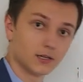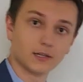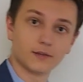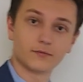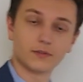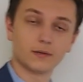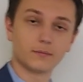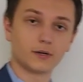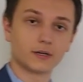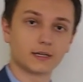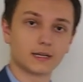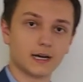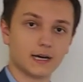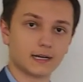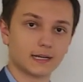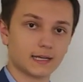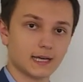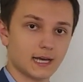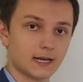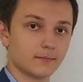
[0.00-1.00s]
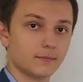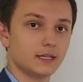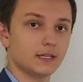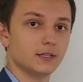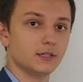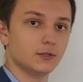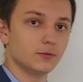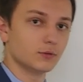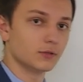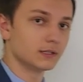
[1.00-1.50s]
all of them on Khan
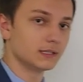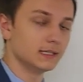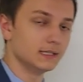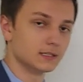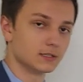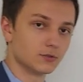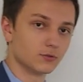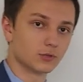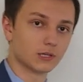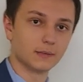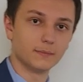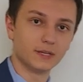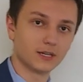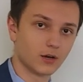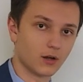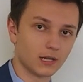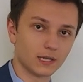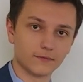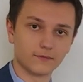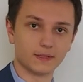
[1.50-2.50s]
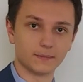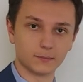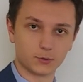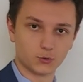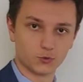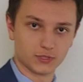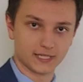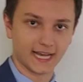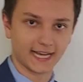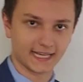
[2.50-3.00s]
Academy, you will need to commit all of them
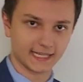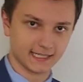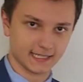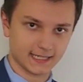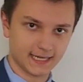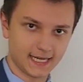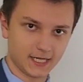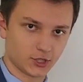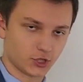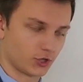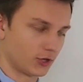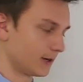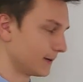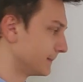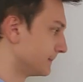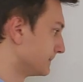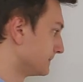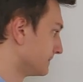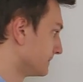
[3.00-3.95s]
to second nature.